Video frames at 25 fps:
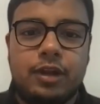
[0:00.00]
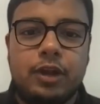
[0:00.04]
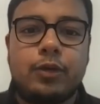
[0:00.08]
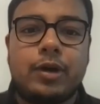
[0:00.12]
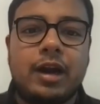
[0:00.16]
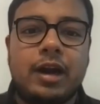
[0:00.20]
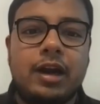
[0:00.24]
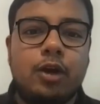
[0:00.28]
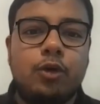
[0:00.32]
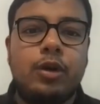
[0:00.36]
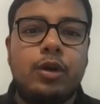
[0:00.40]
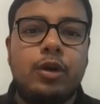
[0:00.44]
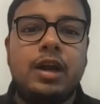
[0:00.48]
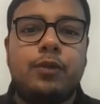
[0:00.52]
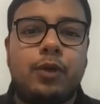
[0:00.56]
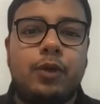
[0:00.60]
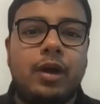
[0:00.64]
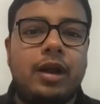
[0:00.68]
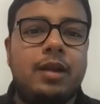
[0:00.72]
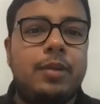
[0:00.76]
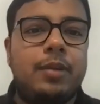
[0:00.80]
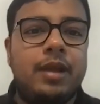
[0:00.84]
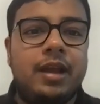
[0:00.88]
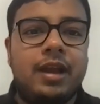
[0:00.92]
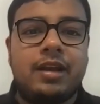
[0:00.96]
You can do it
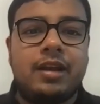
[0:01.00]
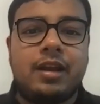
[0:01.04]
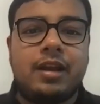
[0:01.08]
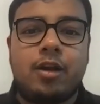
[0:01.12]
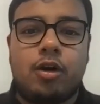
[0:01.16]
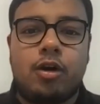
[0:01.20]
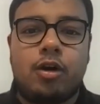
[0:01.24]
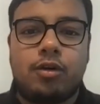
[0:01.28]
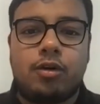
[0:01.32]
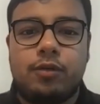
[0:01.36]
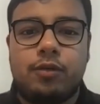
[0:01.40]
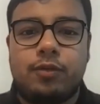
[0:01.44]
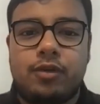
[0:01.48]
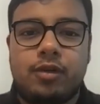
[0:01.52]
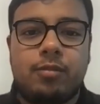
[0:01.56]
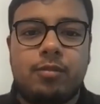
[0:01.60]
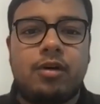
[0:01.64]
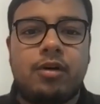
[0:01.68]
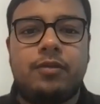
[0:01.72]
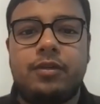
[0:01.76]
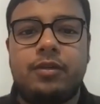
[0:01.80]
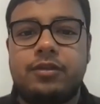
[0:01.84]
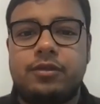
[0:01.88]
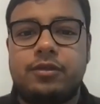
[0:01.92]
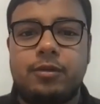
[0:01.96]
while being in an auto from
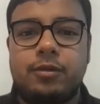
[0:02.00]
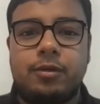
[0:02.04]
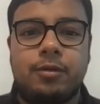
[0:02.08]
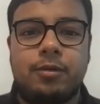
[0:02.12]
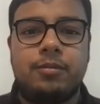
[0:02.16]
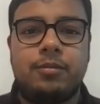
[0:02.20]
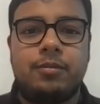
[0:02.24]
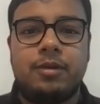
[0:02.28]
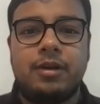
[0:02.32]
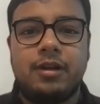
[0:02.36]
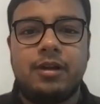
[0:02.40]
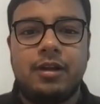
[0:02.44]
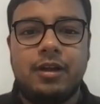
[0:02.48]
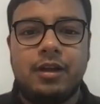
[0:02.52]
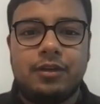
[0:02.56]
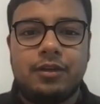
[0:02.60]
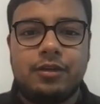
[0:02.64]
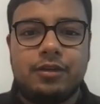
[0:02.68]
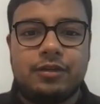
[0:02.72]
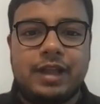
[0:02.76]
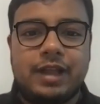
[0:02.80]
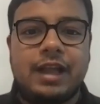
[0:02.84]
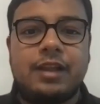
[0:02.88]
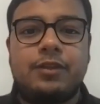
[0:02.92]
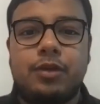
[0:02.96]
office to home.
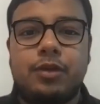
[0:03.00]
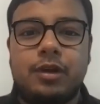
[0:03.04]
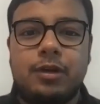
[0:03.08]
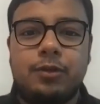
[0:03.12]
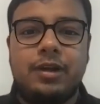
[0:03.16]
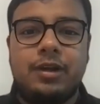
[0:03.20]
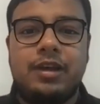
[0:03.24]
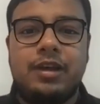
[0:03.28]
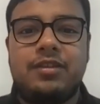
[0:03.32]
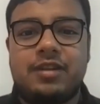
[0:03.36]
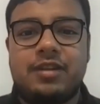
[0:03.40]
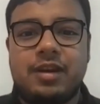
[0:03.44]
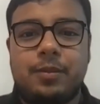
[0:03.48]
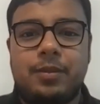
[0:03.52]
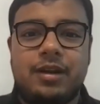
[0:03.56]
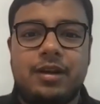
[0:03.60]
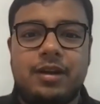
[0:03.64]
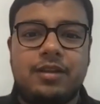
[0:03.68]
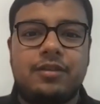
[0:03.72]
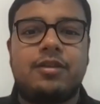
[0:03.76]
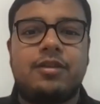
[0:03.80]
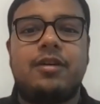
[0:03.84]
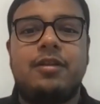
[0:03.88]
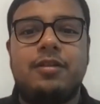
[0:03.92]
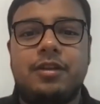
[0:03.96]
So that's where we
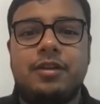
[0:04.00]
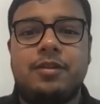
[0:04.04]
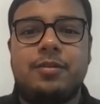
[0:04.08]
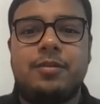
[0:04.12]
can solve this